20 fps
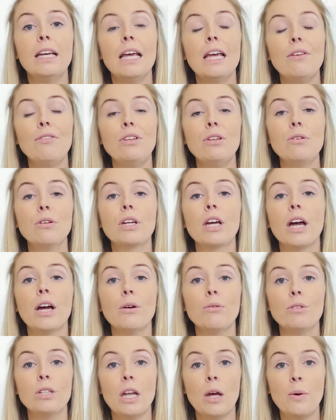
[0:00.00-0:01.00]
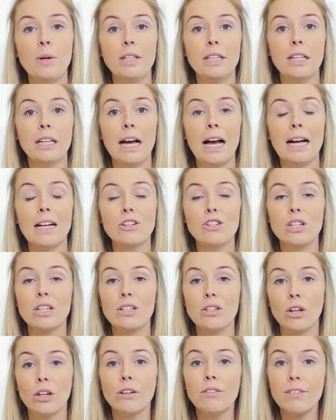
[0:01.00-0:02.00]
if you go knowing that actually
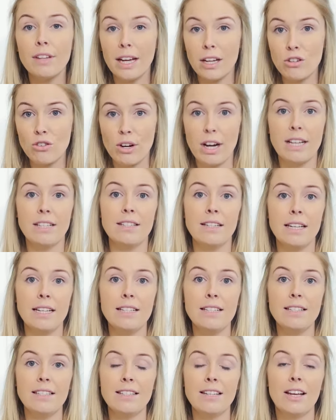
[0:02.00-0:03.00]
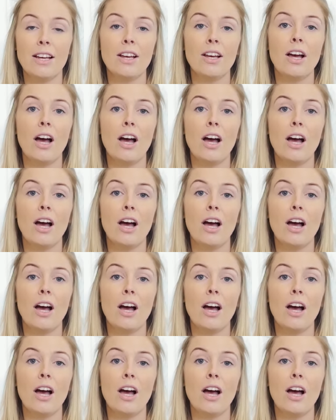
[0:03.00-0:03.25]
none of their dresses